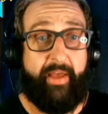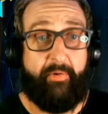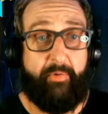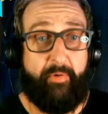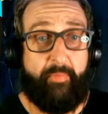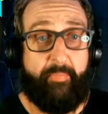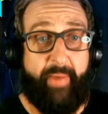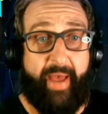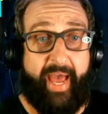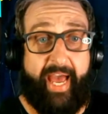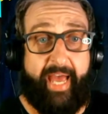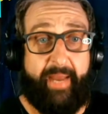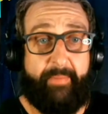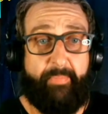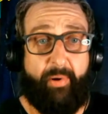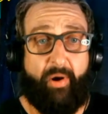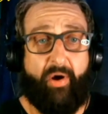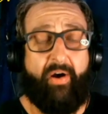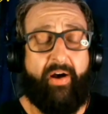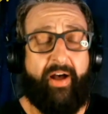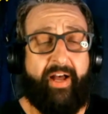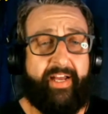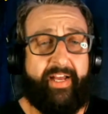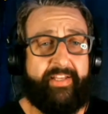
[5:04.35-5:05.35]
were bad
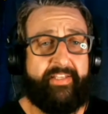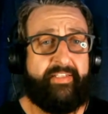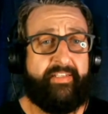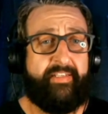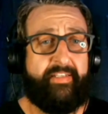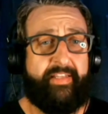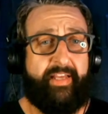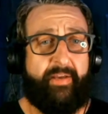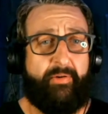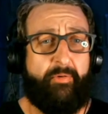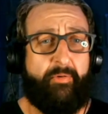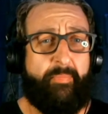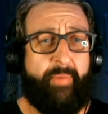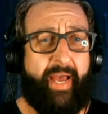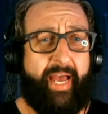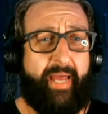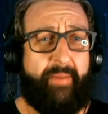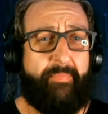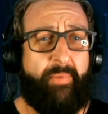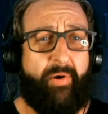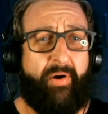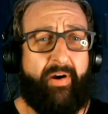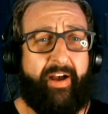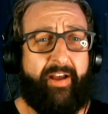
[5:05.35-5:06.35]
buys. They were bad
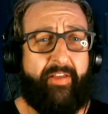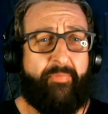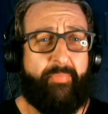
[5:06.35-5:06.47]
buys,